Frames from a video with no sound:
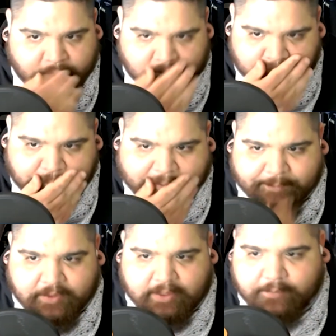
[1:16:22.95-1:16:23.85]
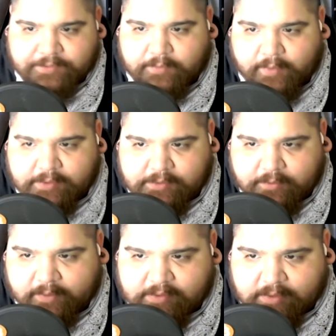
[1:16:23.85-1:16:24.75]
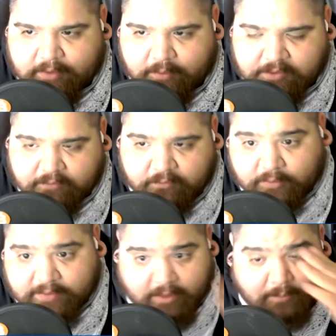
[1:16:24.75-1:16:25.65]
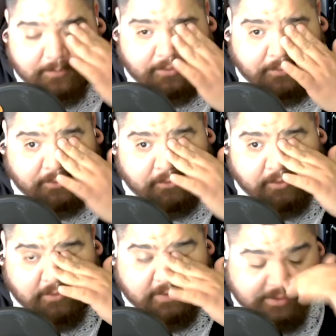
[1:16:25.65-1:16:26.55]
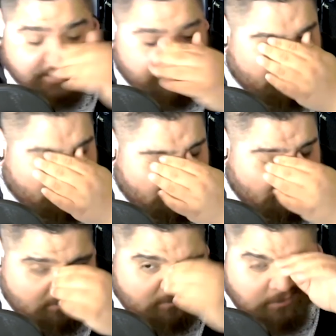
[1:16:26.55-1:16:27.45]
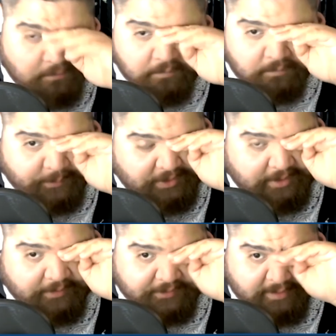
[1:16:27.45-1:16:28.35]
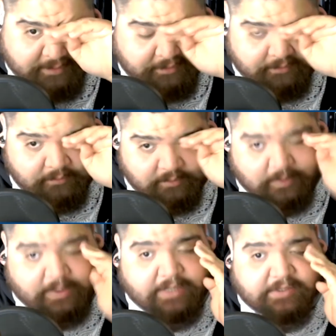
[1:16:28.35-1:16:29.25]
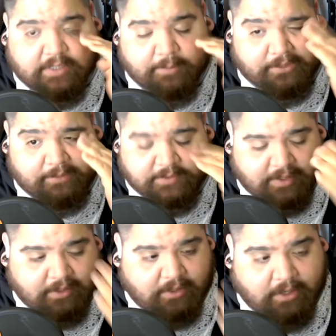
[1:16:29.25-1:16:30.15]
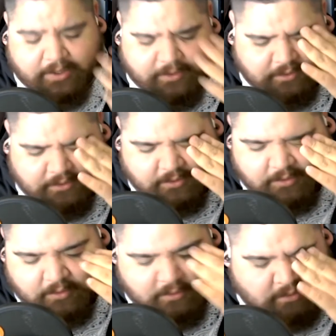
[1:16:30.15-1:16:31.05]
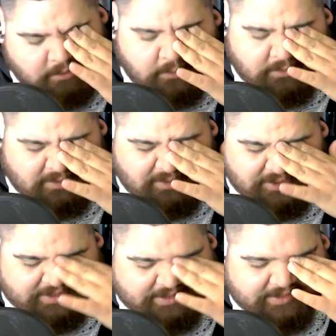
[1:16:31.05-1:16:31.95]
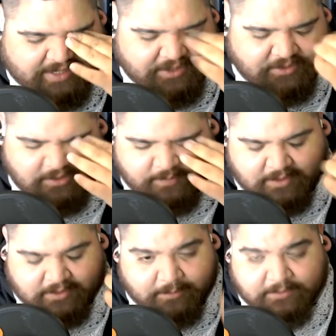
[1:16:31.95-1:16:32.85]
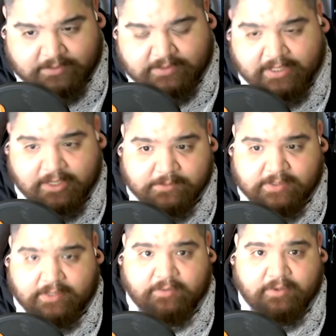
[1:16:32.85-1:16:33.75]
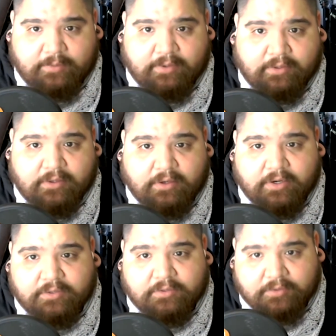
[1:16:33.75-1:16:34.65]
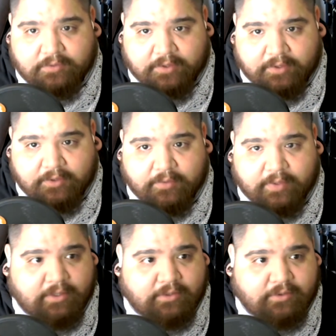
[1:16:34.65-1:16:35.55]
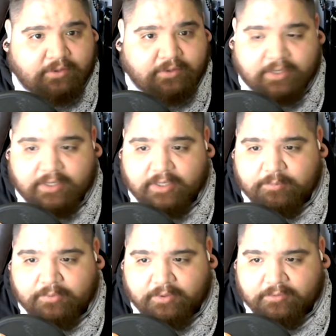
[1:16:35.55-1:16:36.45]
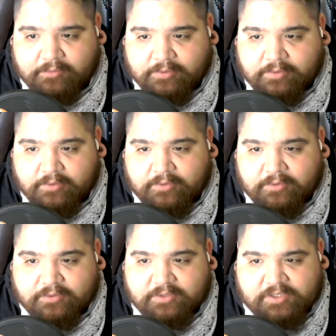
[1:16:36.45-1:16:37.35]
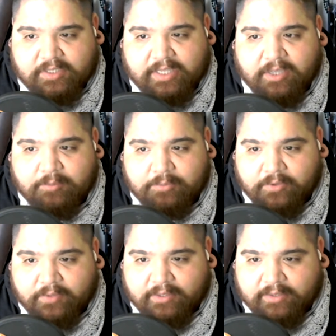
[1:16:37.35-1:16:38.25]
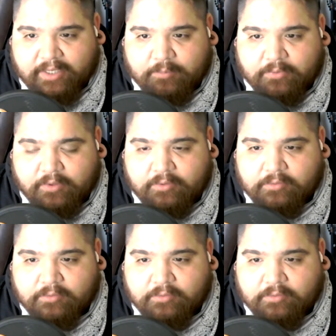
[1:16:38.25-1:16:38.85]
People thought I was crazy when I said there was a full attack on Bitcoin earlier this year. People thought I was crazy. I got a couple emails. Oh, Car, you're just exaggerating, man. A couple DMs, Telegram. Oh, Car, there you go again. You're on your kick, bro. Chill out, bro. Get laid, bro.